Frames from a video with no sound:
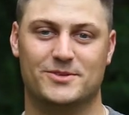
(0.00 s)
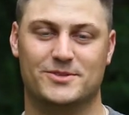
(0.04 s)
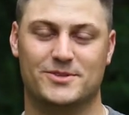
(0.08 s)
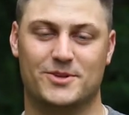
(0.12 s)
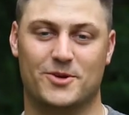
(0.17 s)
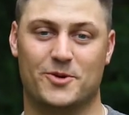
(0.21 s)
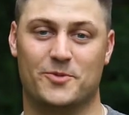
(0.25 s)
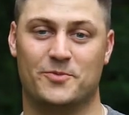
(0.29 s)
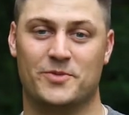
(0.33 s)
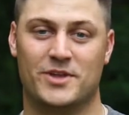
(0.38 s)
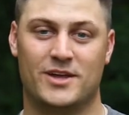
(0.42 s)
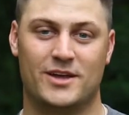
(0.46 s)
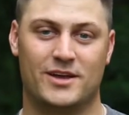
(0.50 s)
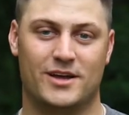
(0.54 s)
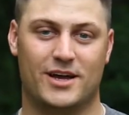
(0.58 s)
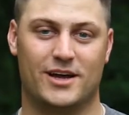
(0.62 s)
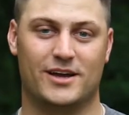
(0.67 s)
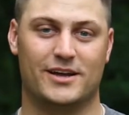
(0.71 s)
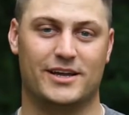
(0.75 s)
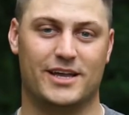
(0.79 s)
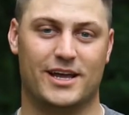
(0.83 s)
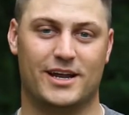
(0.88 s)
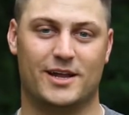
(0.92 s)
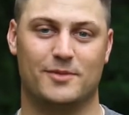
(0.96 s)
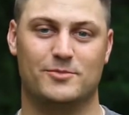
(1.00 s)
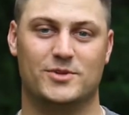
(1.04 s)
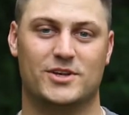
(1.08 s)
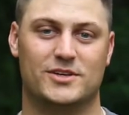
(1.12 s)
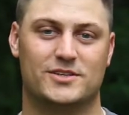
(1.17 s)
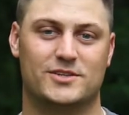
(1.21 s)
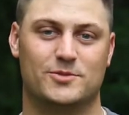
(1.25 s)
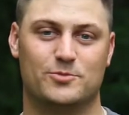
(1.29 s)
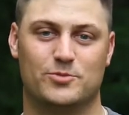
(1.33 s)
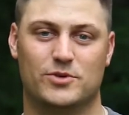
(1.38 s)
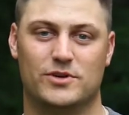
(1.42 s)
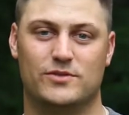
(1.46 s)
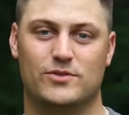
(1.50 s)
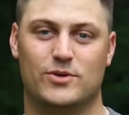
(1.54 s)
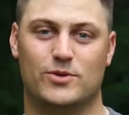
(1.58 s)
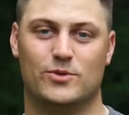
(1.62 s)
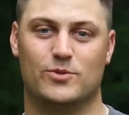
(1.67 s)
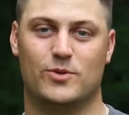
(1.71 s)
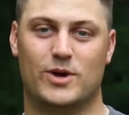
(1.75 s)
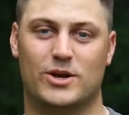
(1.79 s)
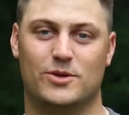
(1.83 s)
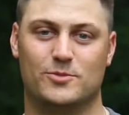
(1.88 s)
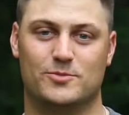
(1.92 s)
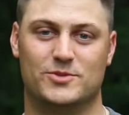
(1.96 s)
So again, I'm Dustin Prevost at
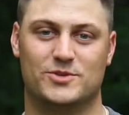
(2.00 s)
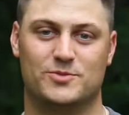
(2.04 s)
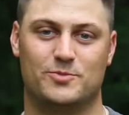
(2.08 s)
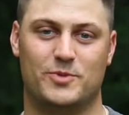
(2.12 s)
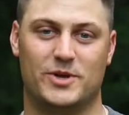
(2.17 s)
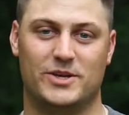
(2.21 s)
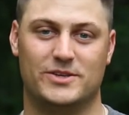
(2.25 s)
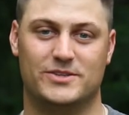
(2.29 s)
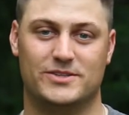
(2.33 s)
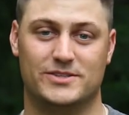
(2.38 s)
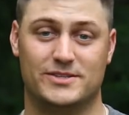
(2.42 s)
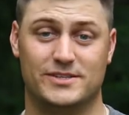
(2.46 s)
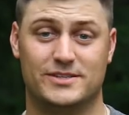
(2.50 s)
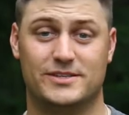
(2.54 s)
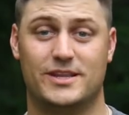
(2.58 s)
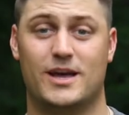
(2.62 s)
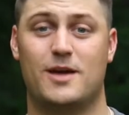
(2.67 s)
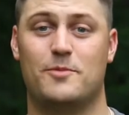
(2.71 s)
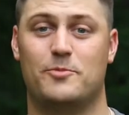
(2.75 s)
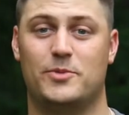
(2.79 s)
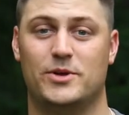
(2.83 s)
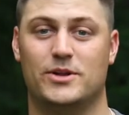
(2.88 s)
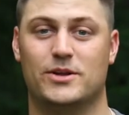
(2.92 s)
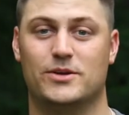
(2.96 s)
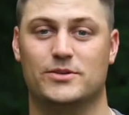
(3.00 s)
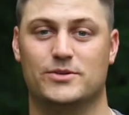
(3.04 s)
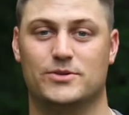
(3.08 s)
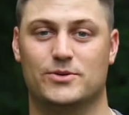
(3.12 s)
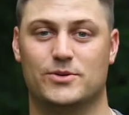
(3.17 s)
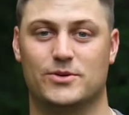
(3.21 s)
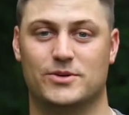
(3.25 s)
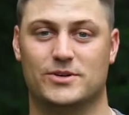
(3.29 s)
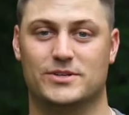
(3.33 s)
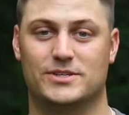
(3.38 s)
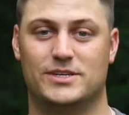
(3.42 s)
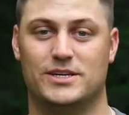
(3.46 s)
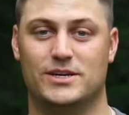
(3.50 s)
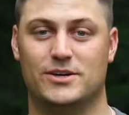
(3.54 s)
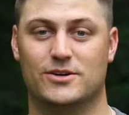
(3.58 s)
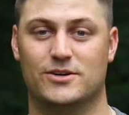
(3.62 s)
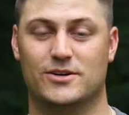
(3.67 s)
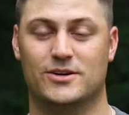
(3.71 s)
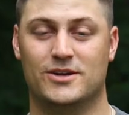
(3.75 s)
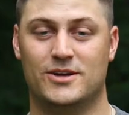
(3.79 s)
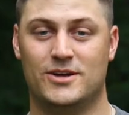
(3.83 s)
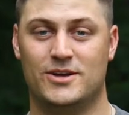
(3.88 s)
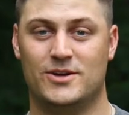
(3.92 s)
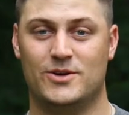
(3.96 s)
Wide Open Spaces and Top Pin Outdoors here